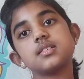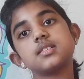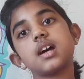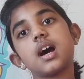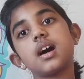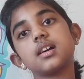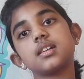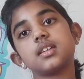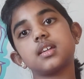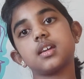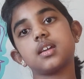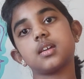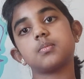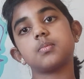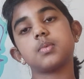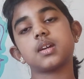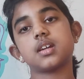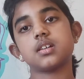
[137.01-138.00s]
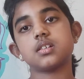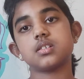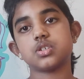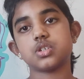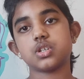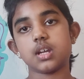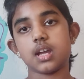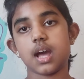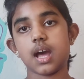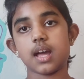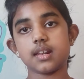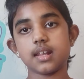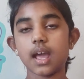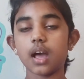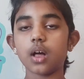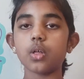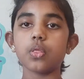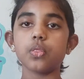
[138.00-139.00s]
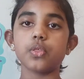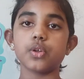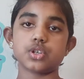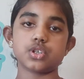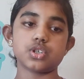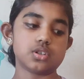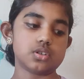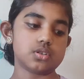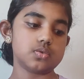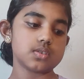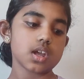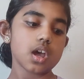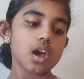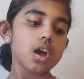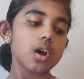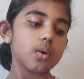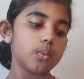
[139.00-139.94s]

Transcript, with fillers: dying because she had health issues